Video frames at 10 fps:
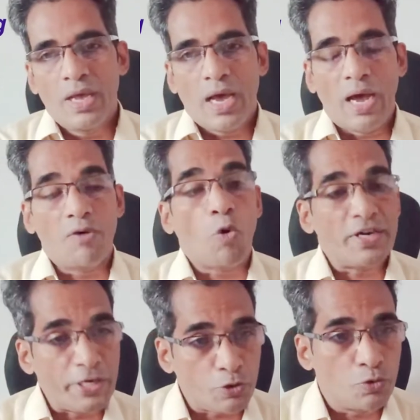I
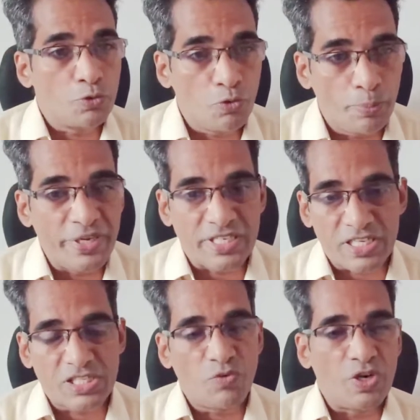wanted to do
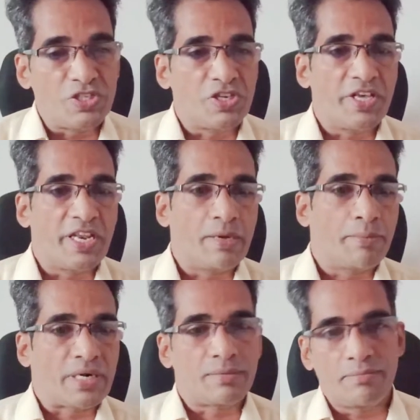BTech civil engineering,
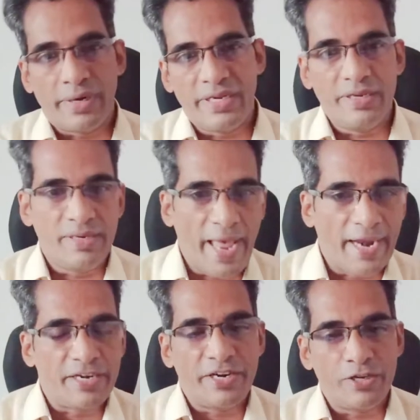but my
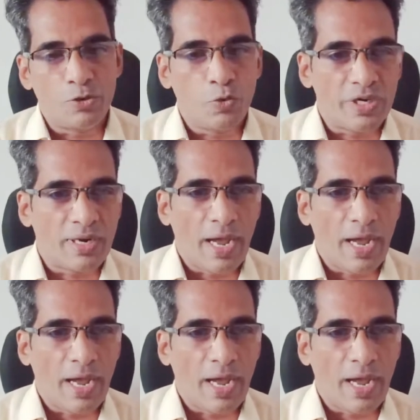dad didn't do it.